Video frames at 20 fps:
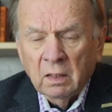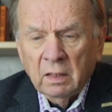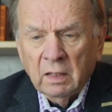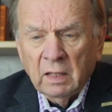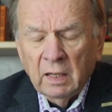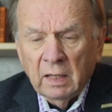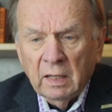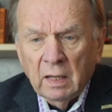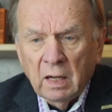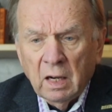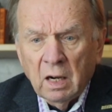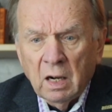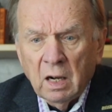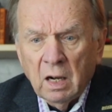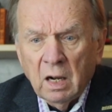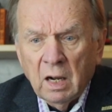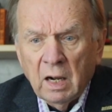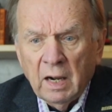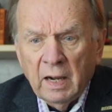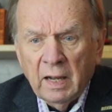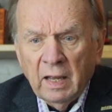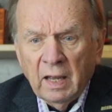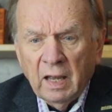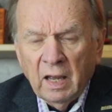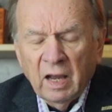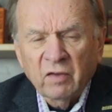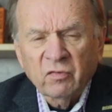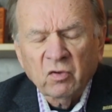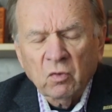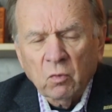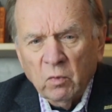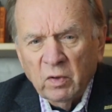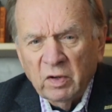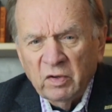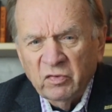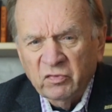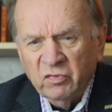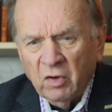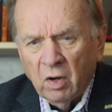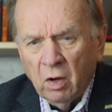Can I, as a
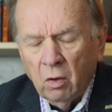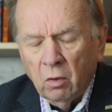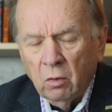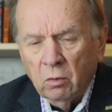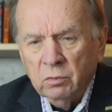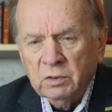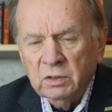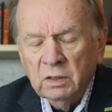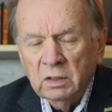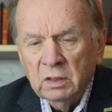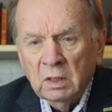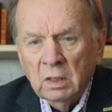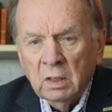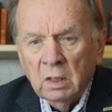result